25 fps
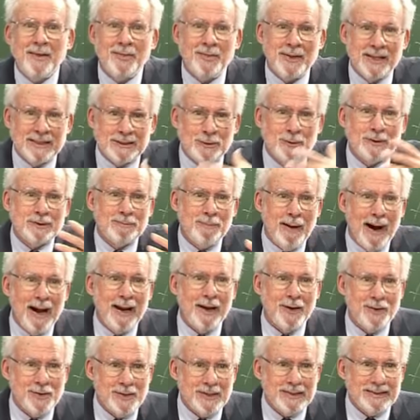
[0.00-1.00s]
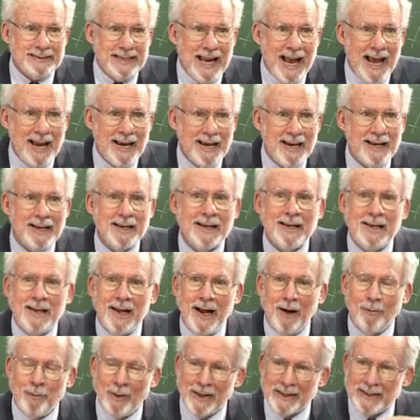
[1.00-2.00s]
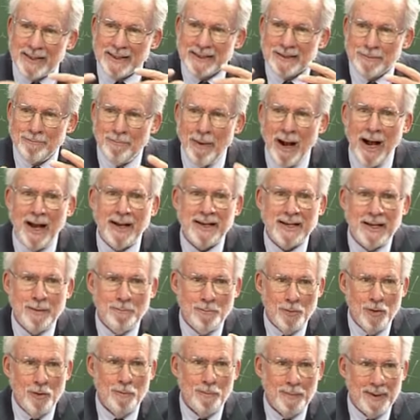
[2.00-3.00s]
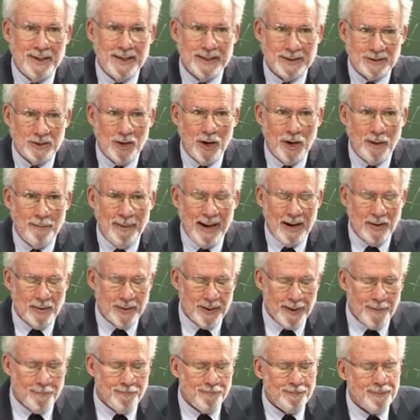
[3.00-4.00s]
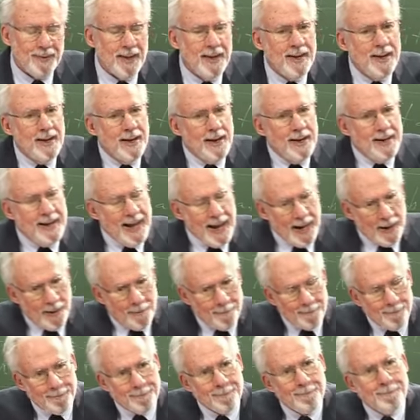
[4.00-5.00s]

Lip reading: this was my understanding of what this Mahdi movement is all about. Now,